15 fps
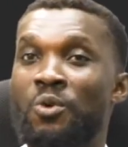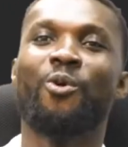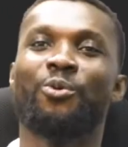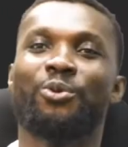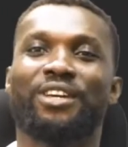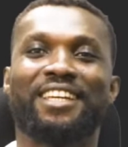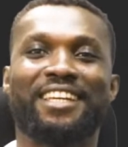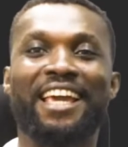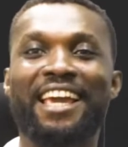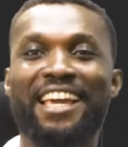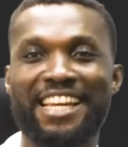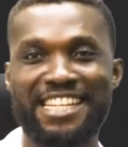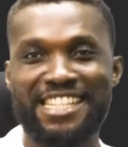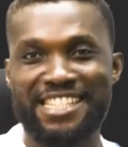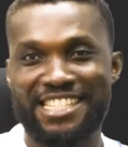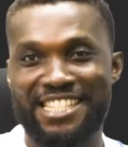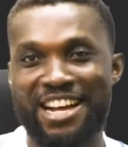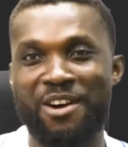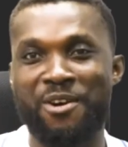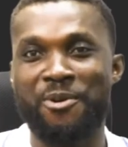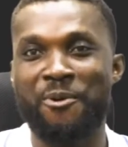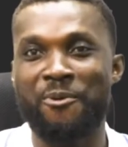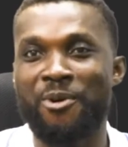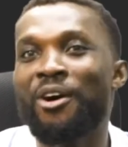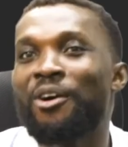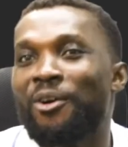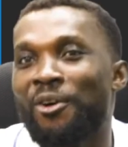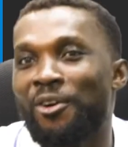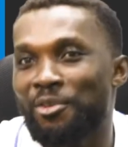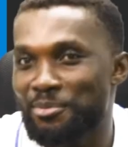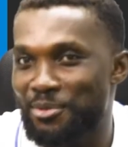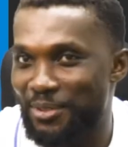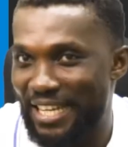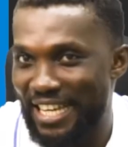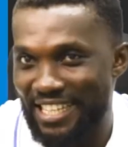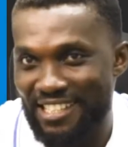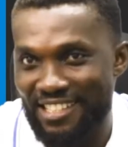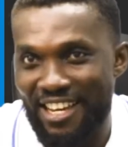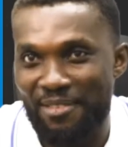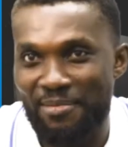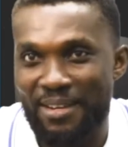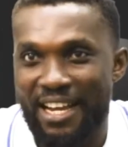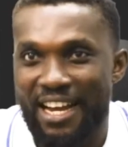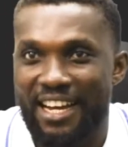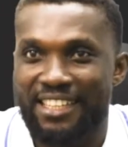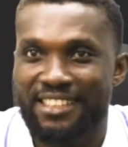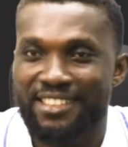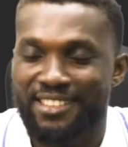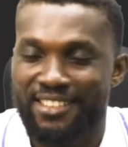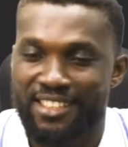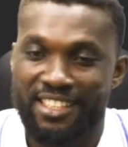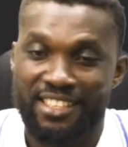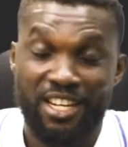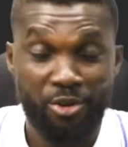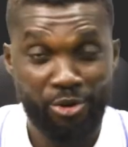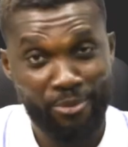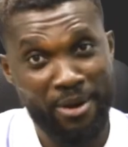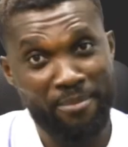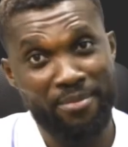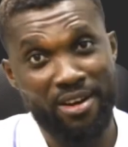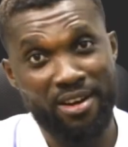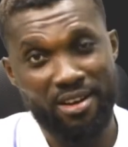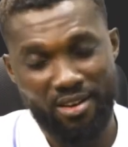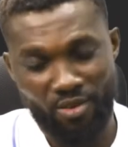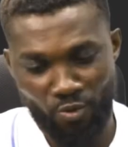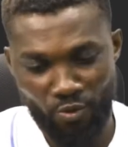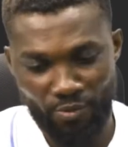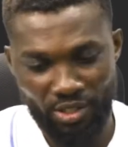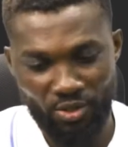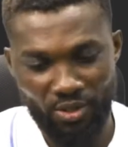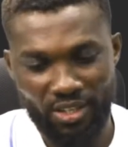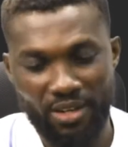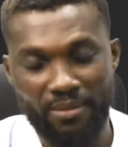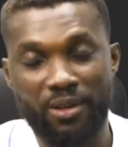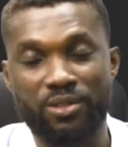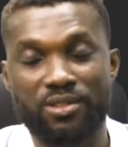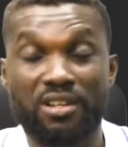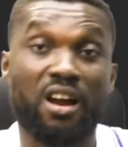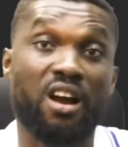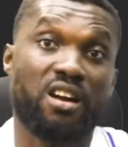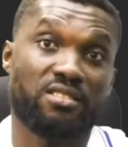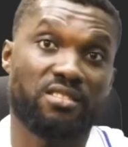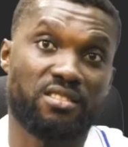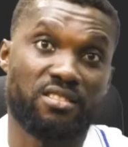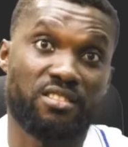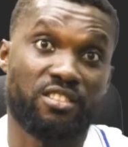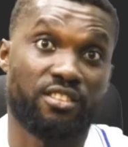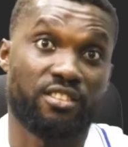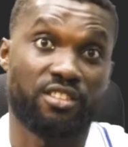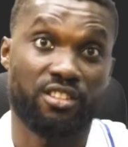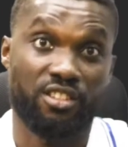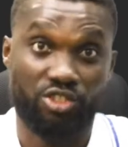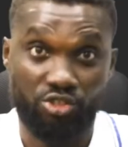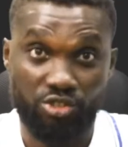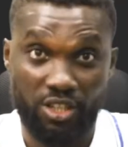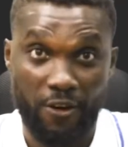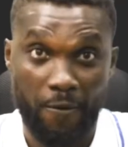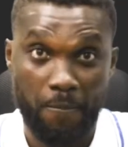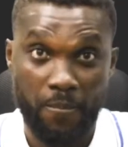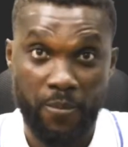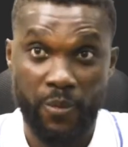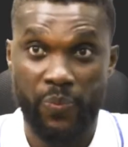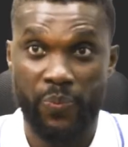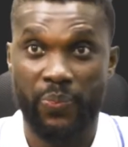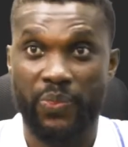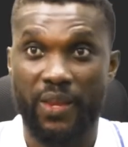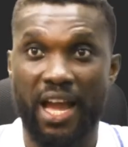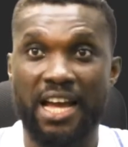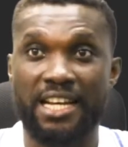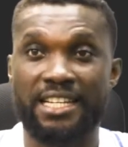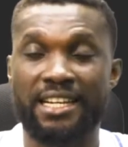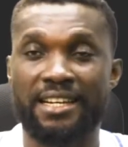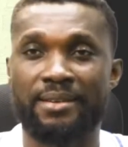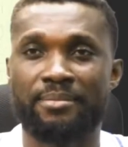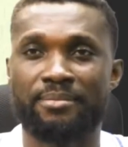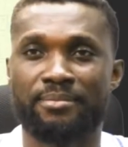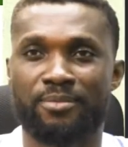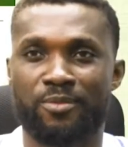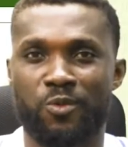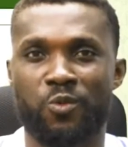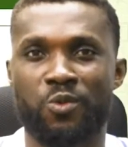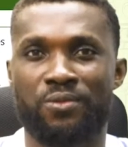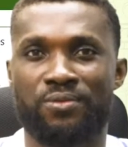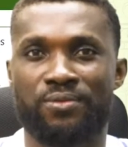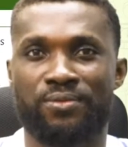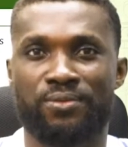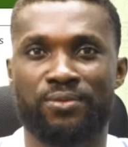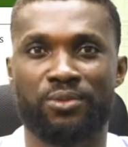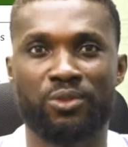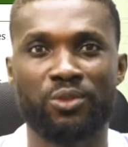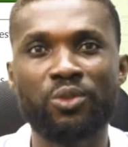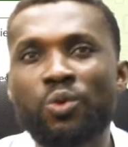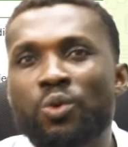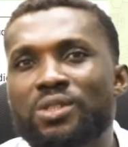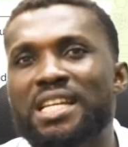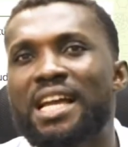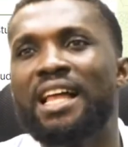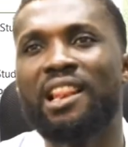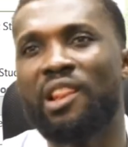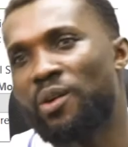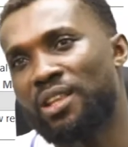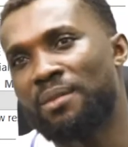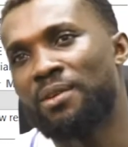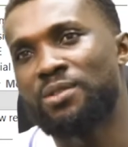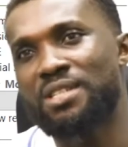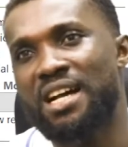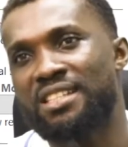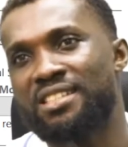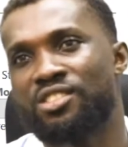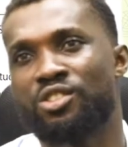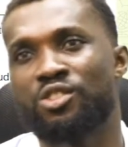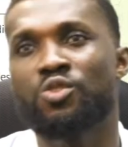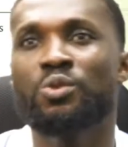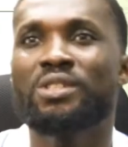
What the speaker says: Okay, now you're welcome to the exam guide. Now remember, we've been talking about art history, and we've looked a lot about art history.